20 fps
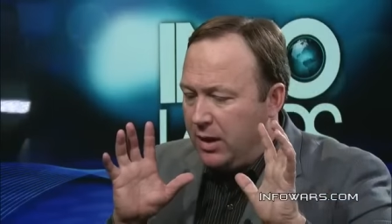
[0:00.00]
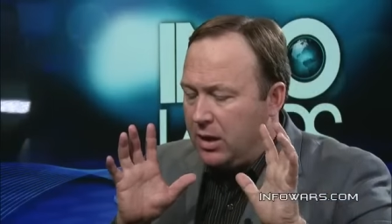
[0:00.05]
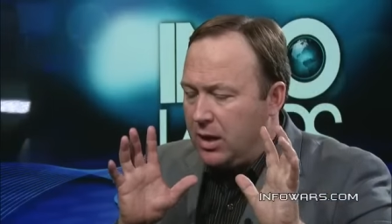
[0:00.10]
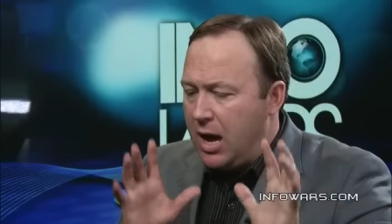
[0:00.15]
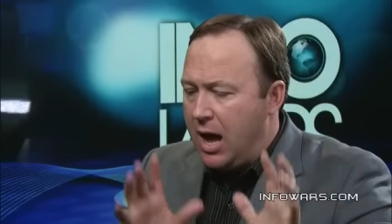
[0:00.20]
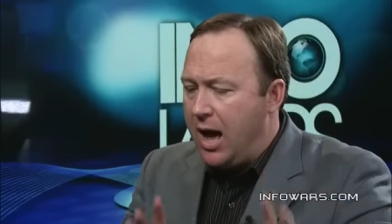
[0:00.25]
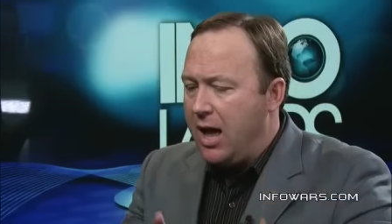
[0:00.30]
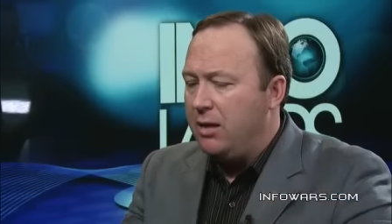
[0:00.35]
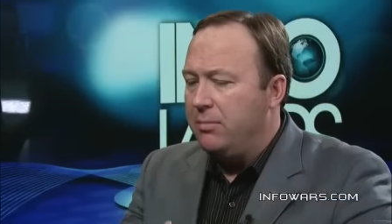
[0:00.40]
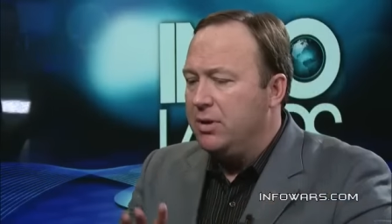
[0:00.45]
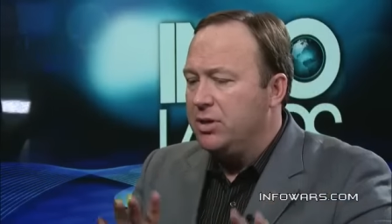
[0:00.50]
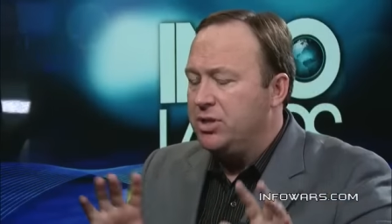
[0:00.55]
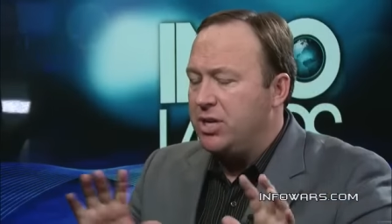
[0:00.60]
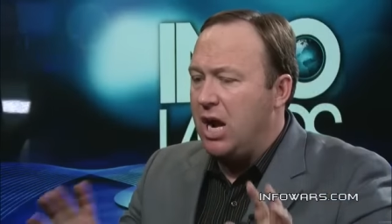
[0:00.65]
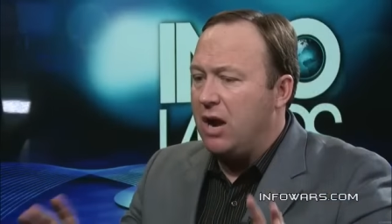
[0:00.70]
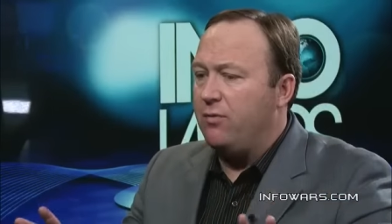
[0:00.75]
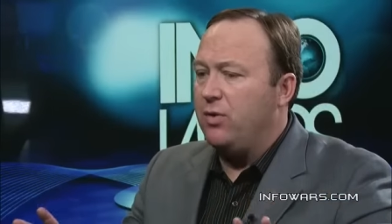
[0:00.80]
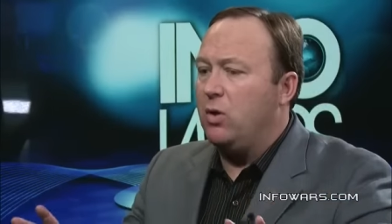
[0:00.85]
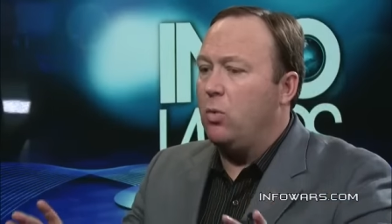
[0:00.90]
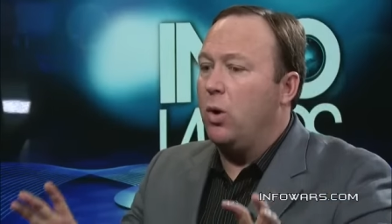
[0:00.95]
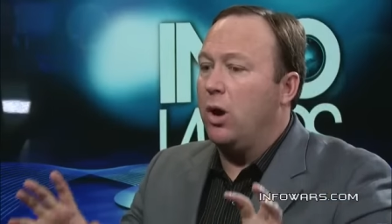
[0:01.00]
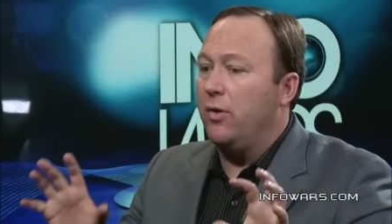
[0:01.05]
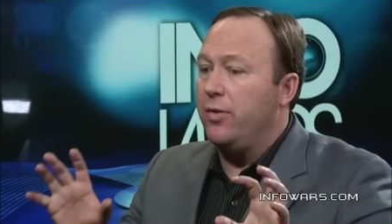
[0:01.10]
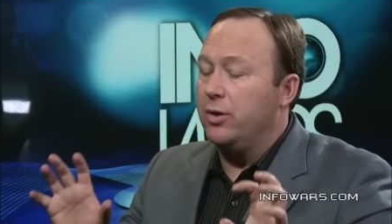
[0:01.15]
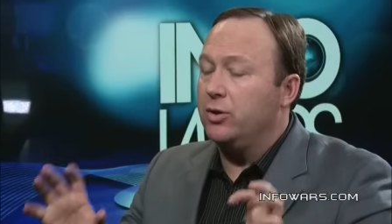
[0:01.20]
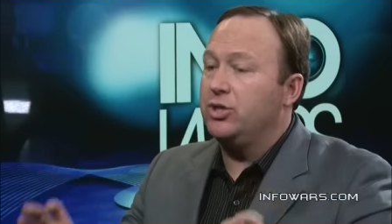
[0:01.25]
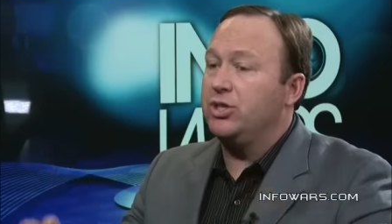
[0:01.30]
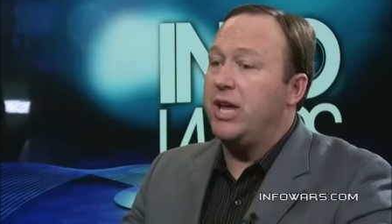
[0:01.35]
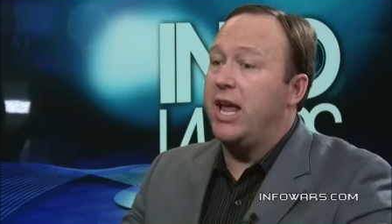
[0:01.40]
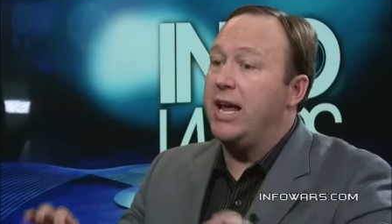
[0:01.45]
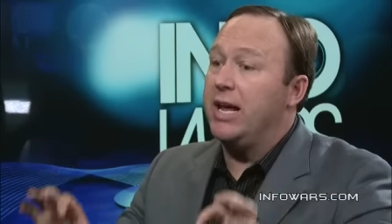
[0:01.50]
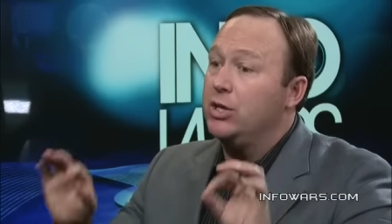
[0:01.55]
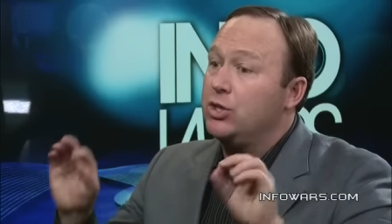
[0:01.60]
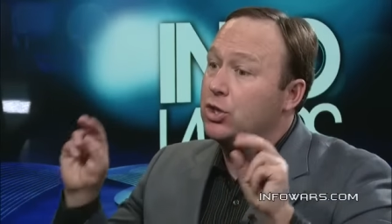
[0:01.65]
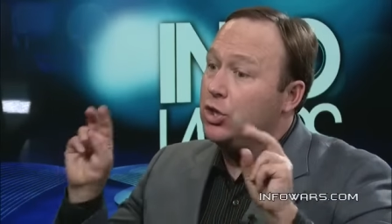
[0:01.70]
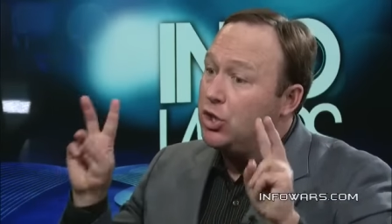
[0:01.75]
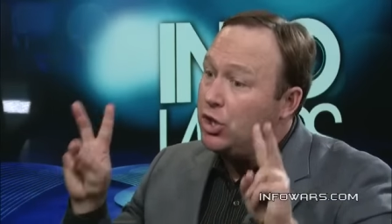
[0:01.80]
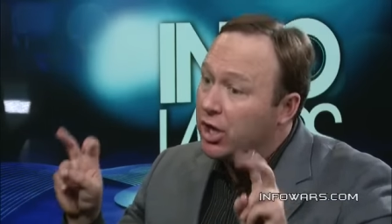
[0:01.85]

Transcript: The Economist, everywhere. They're saying it's